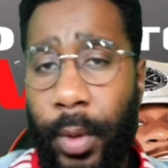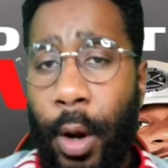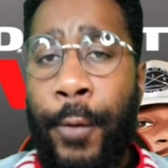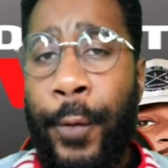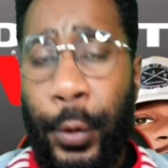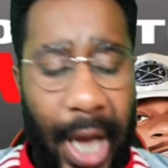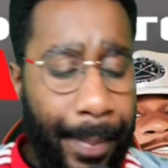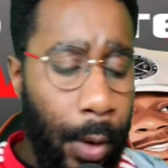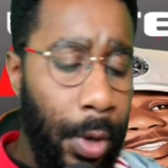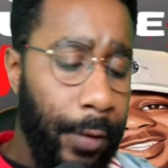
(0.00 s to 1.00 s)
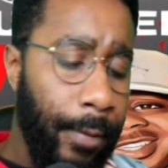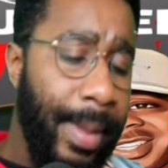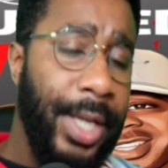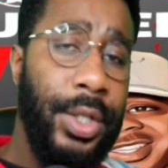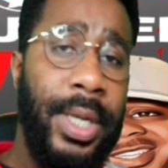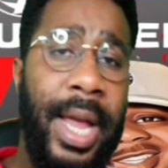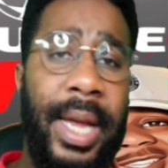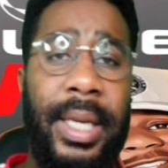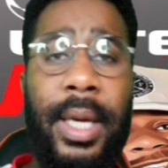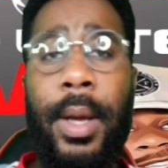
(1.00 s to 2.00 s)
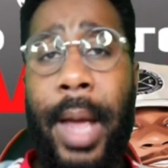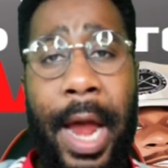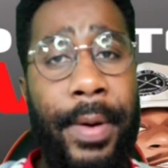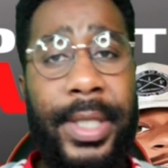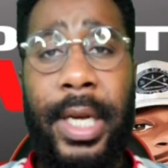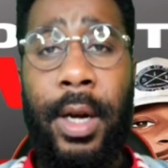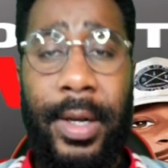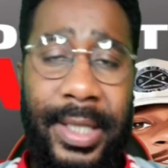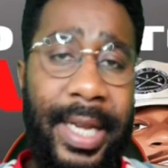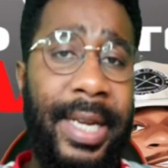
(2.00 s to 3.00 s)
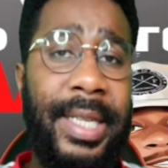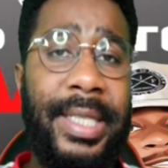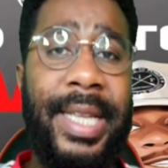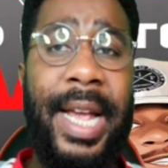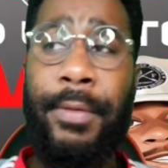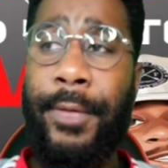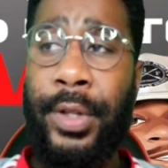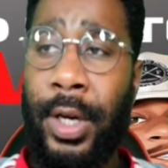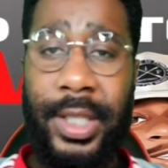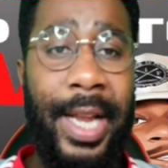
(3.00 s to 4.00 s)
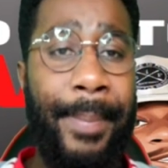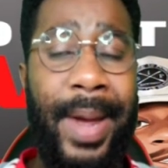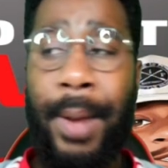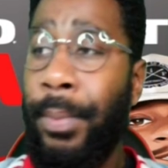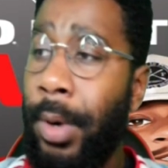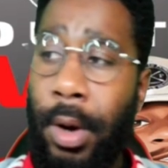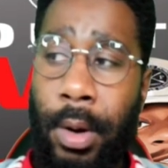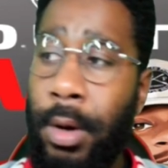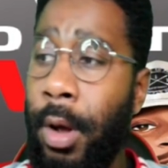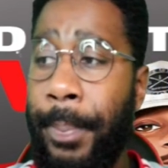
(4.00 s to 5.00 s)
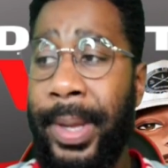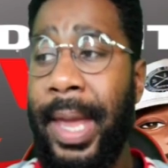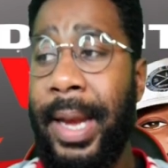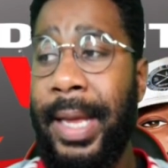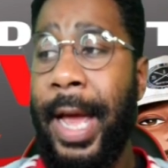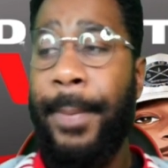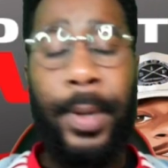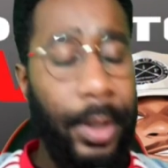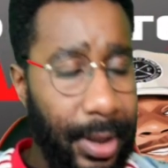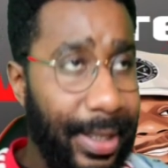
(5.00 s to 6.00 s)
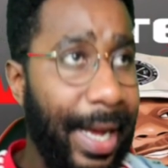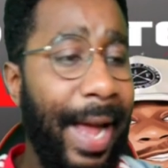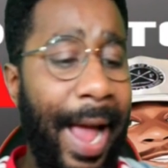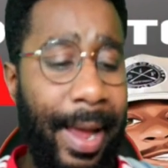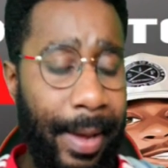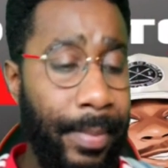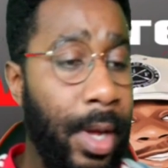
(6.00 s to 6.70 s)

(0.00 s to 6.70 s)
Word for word: Full time it was for Manchester United. Erik Ten Hag sitting in the stand with a touchline ban could not be any happier, just like I am.